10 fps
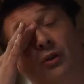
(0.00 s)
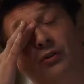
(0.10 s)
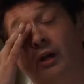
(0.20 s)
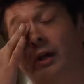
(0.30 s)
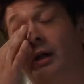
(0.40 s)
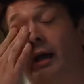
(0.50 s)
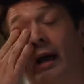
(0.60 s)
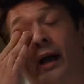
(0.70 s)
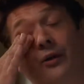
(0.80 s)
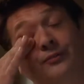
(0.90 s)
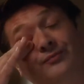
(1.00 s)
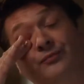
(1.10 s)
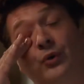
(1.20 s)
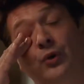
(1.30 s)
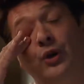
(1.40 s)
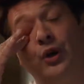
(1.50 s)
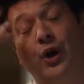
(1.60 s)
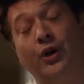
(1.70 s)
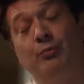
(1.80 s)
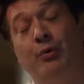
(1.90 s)
you thought you had gout or an
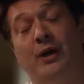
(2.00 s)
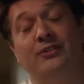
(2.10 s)
enlarged